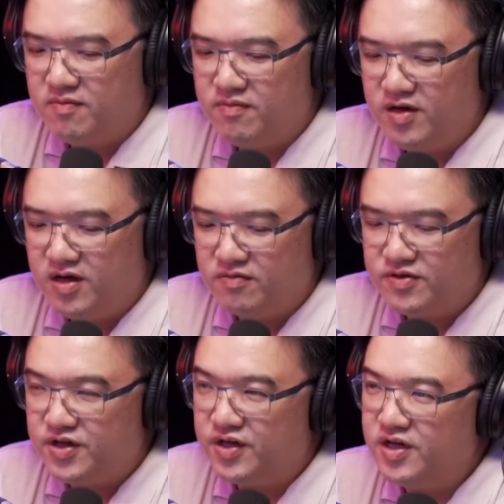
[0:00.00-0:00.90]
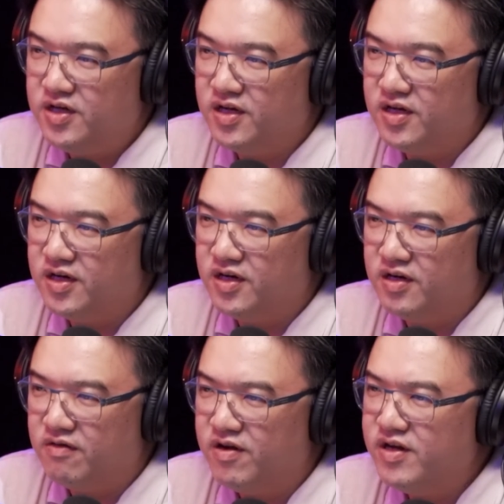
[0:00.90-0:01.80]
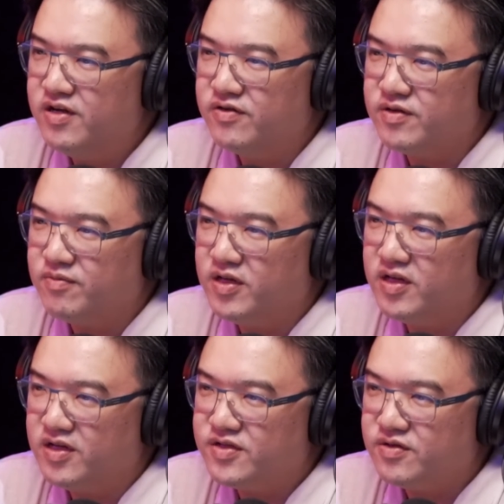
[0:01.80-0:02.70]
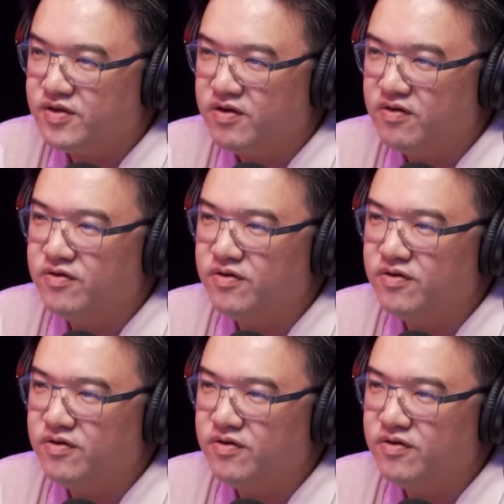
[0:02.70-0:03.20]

up, I was checking like Reddit or something, and I saw that,